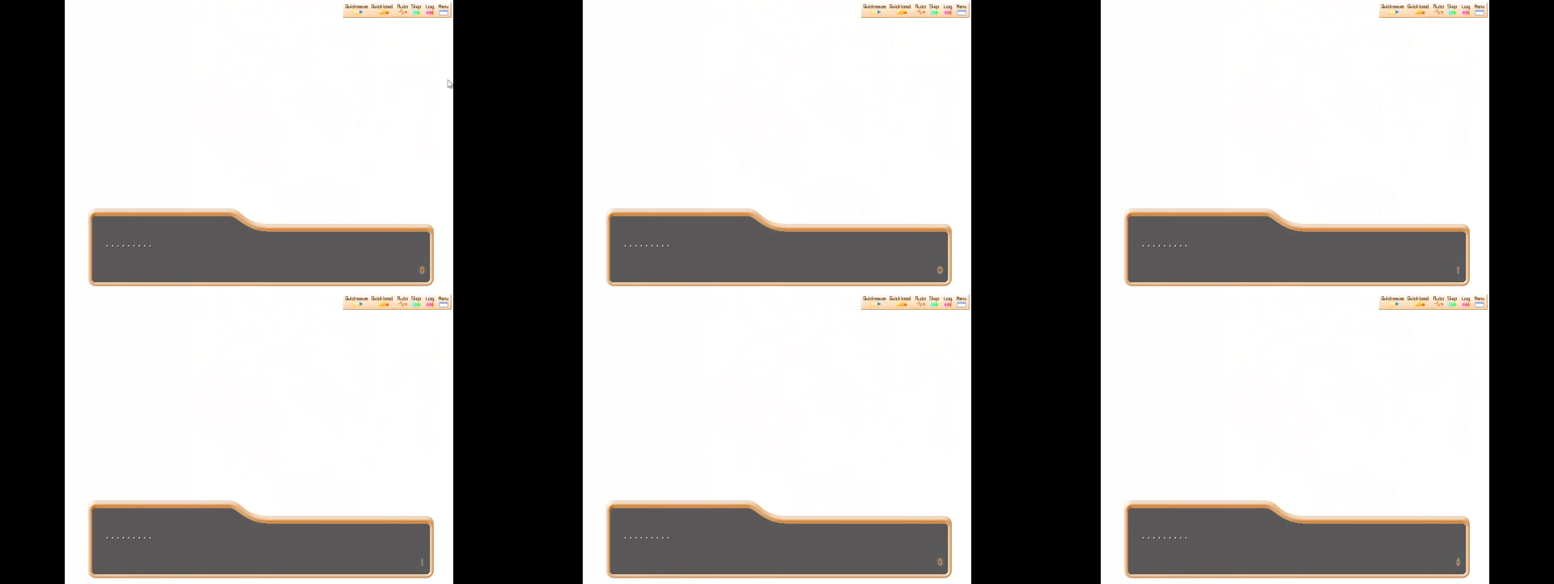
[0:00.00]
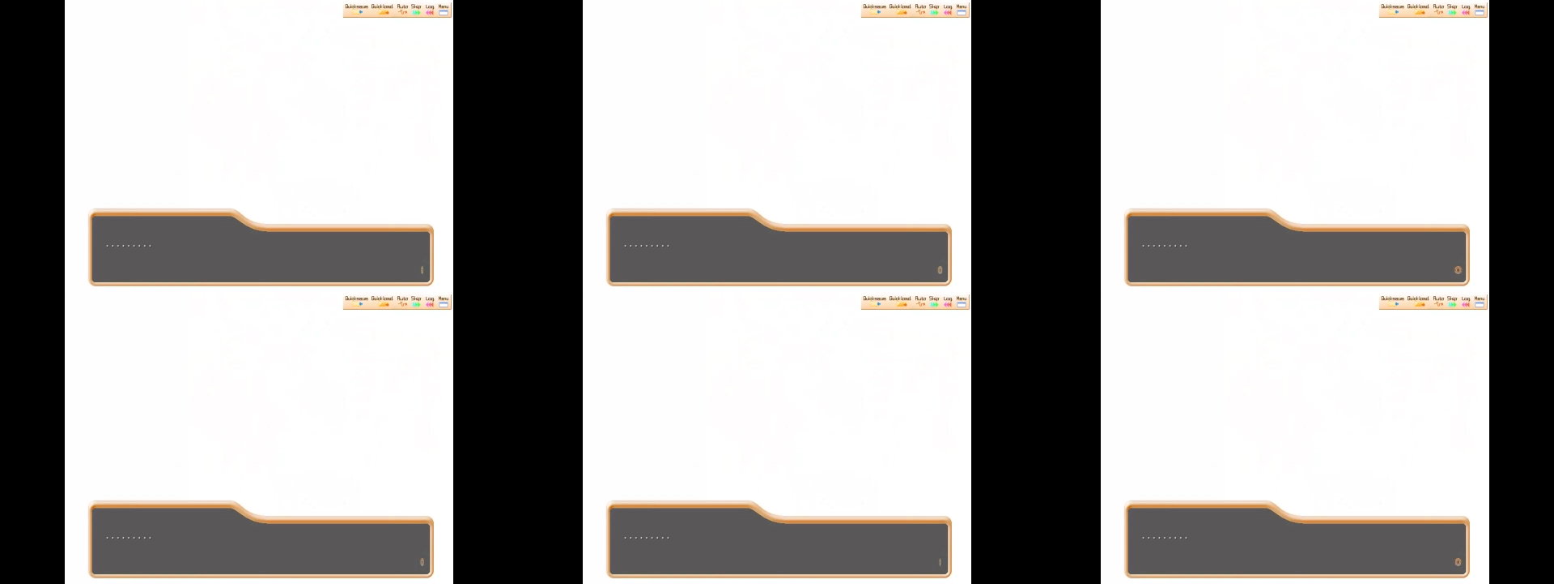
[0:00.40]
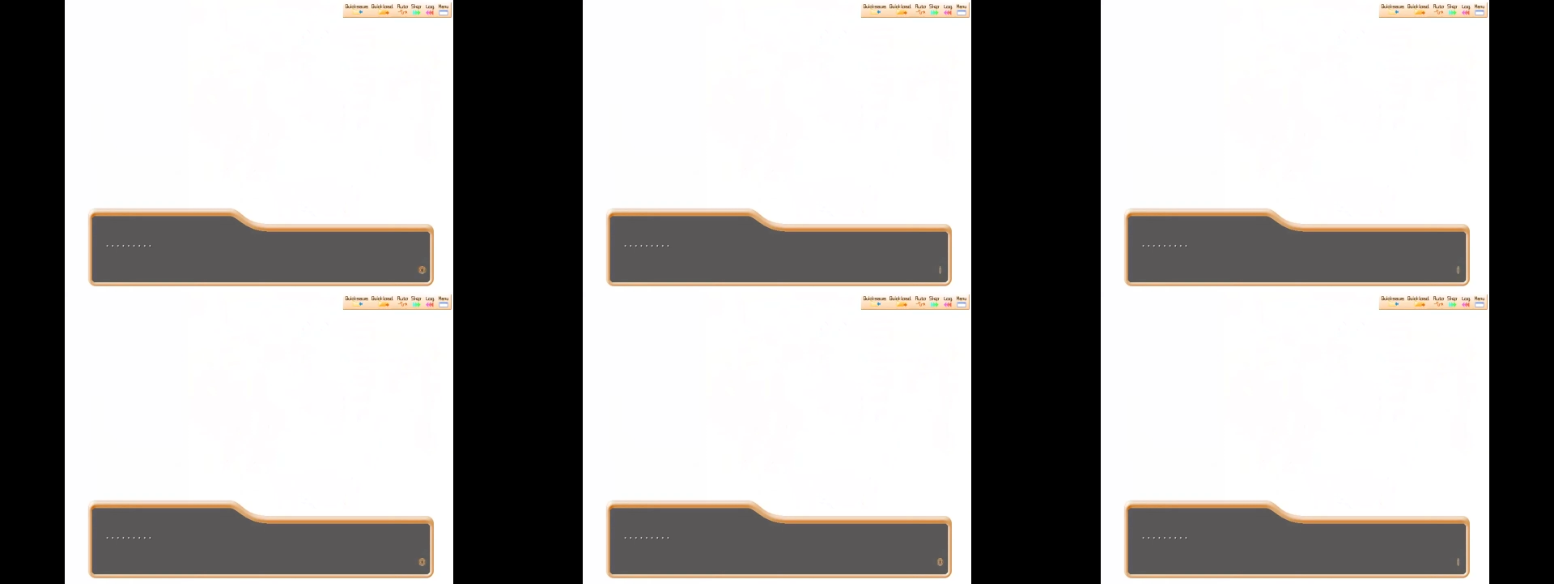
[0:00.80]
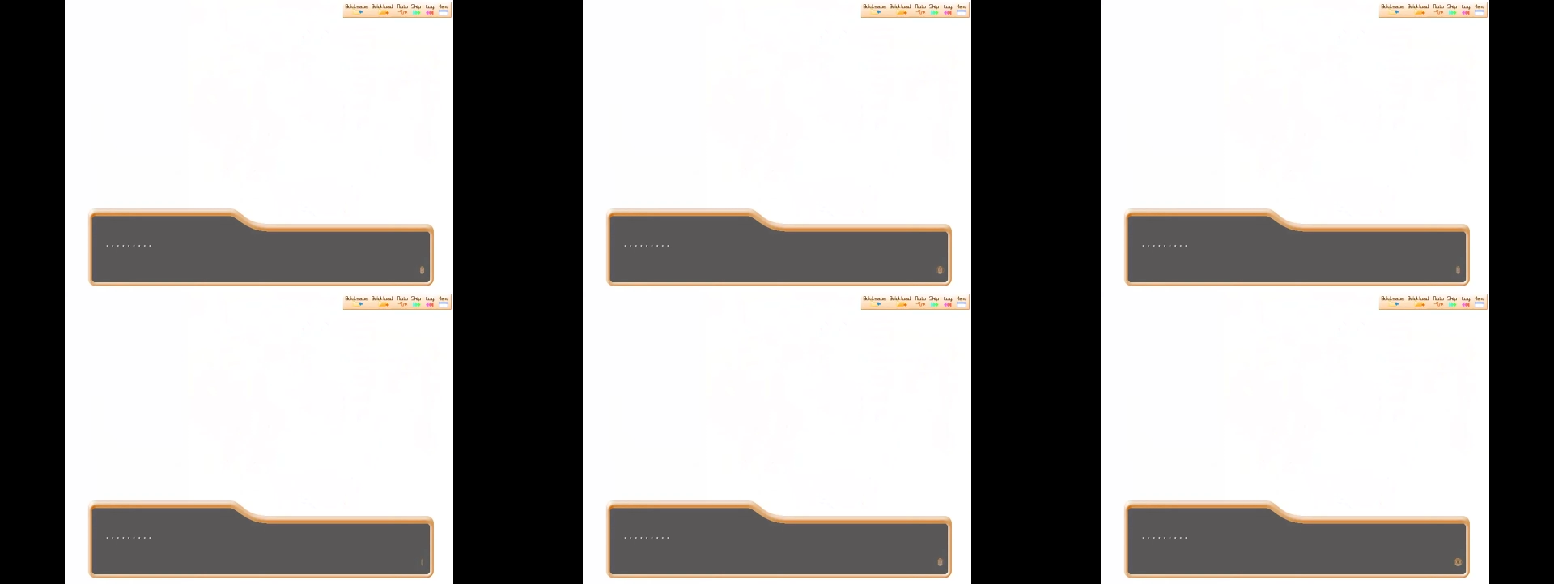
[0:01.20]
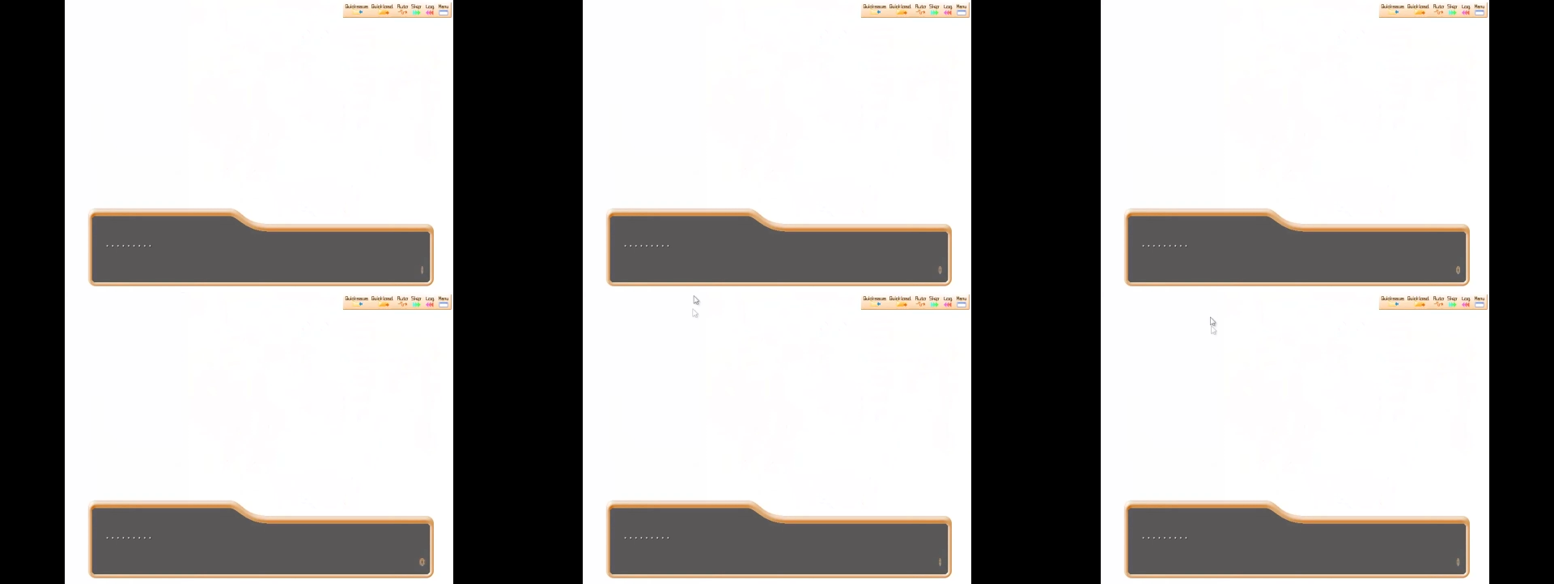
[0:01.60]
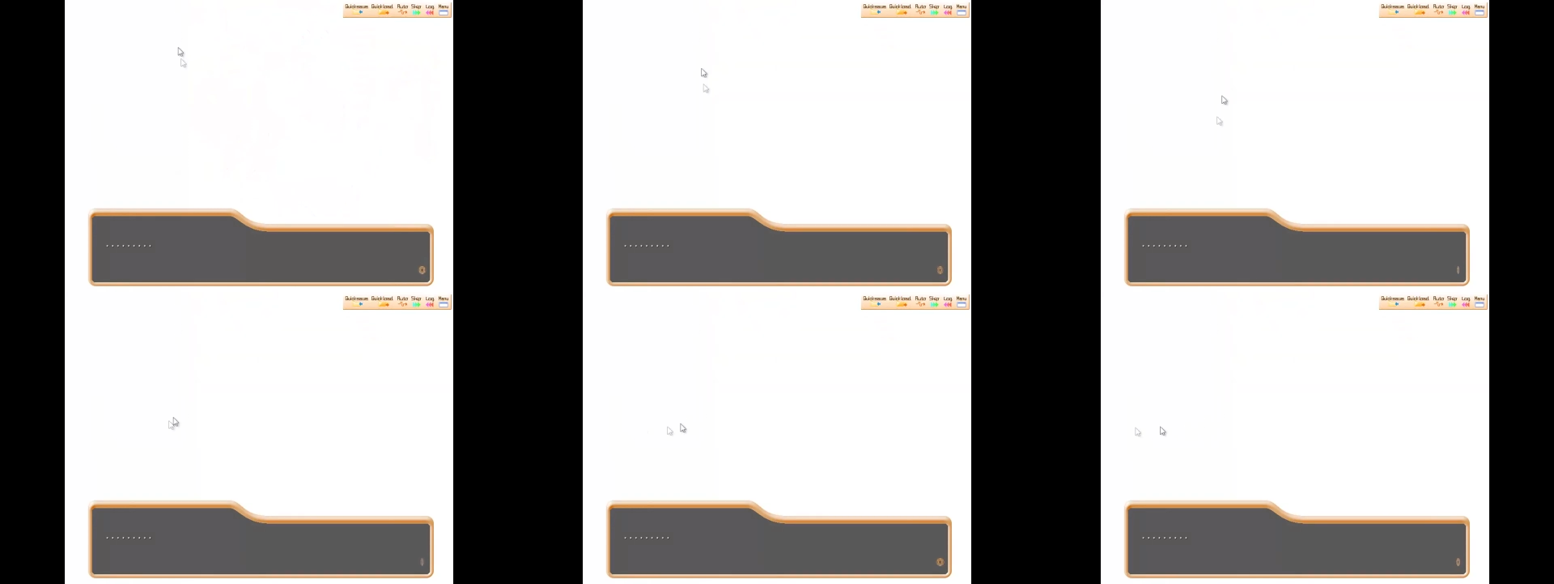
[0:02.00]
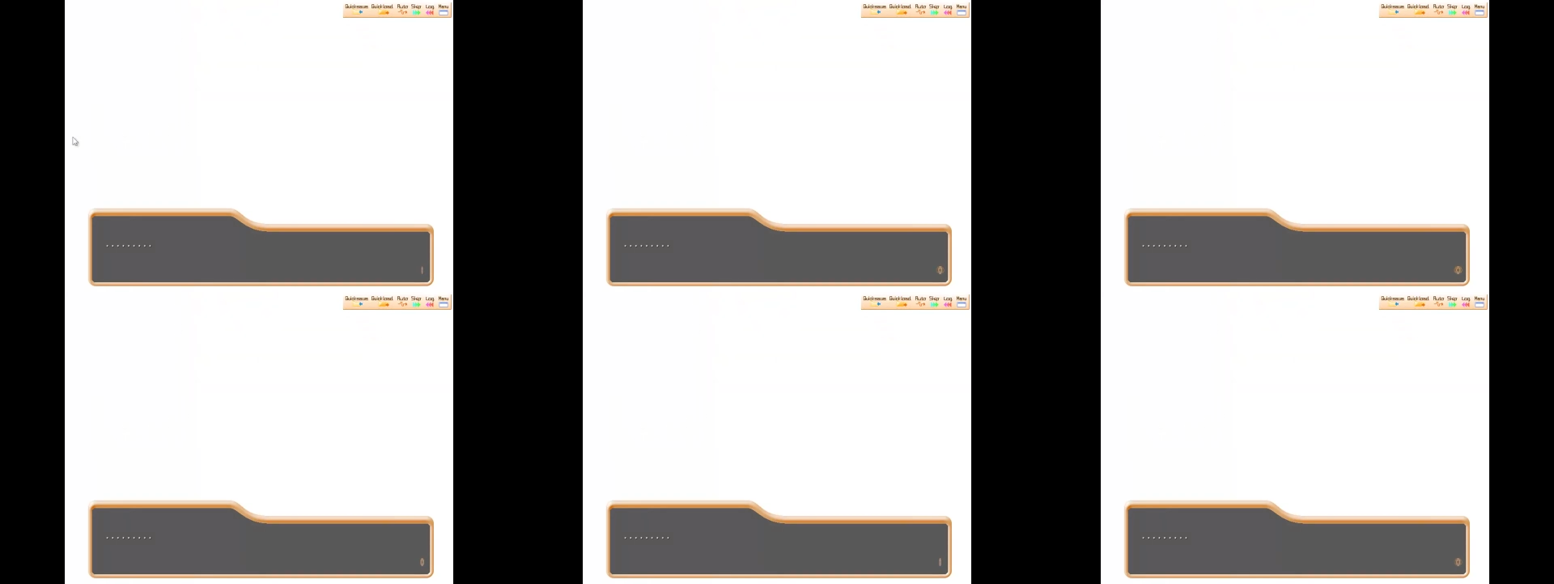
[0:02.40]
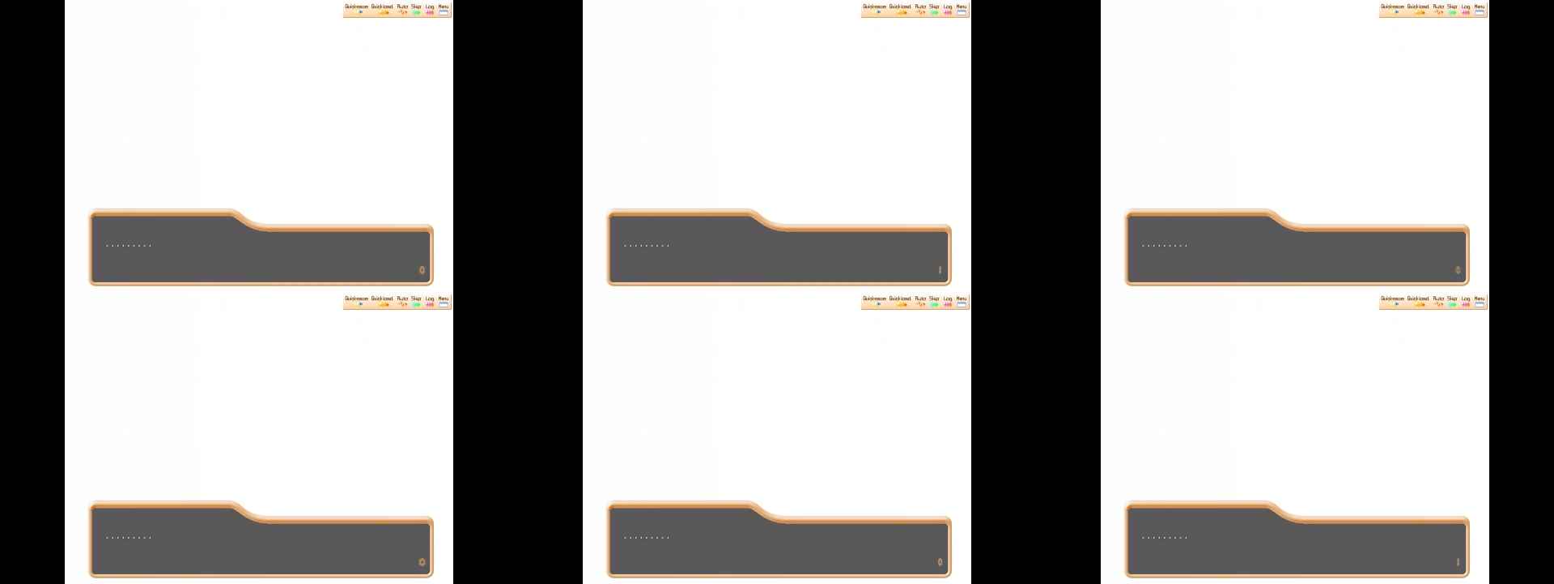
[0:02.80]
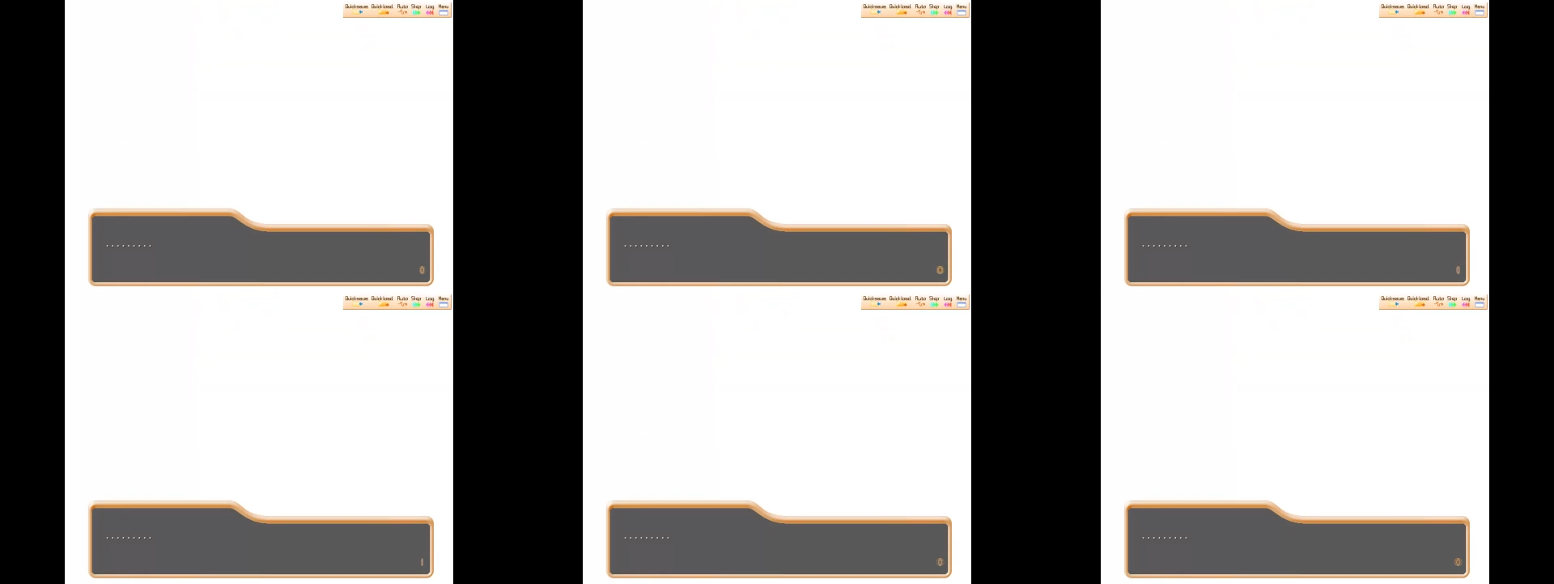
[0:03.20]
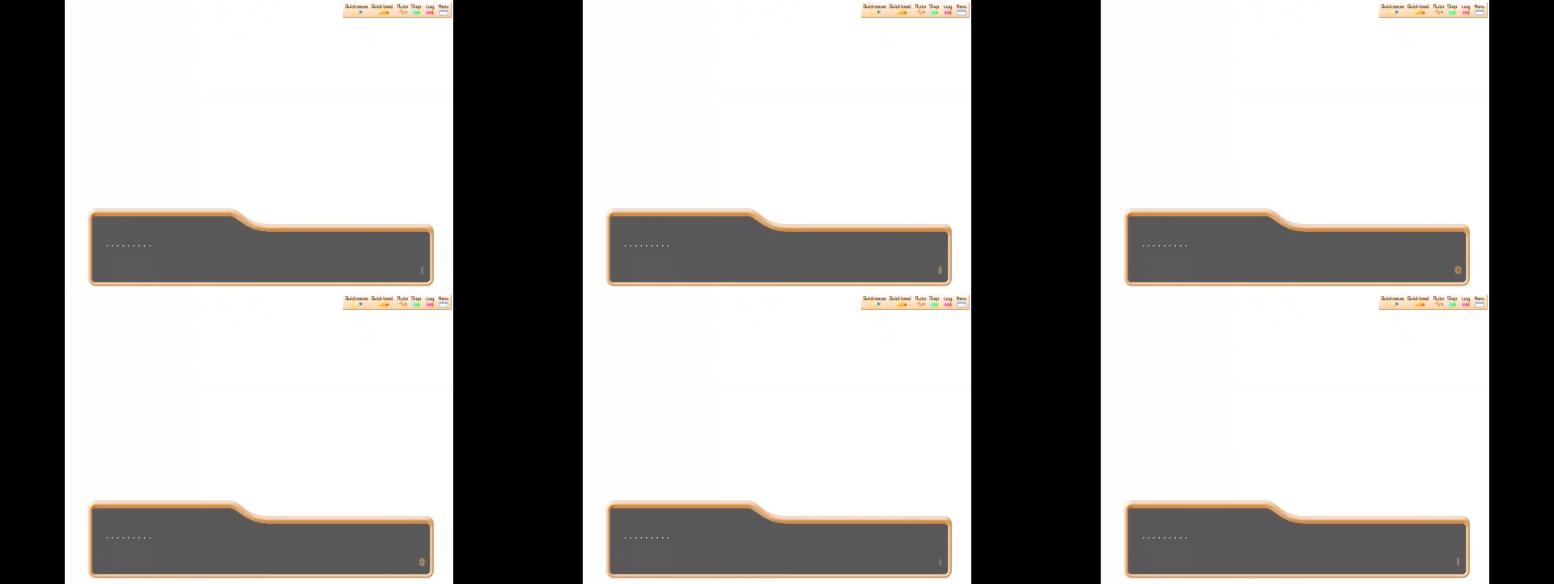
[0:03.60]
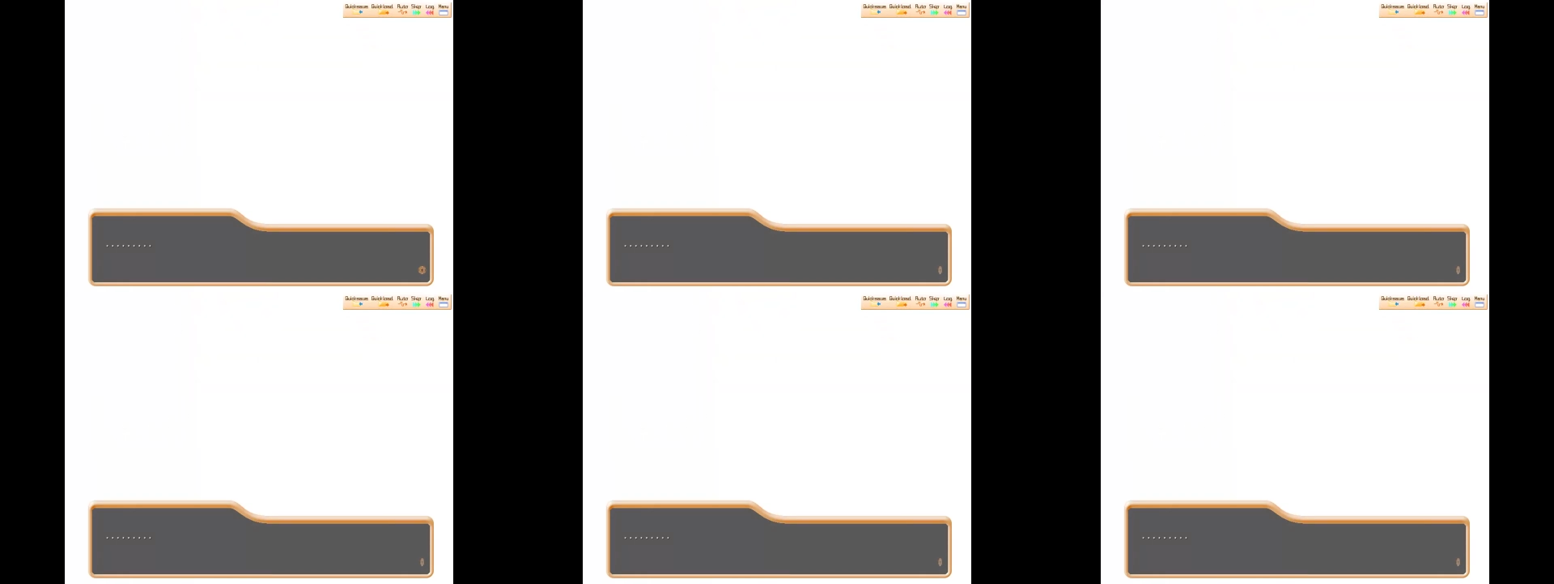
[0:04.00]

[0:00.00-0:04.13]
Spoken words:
(no speaker visible)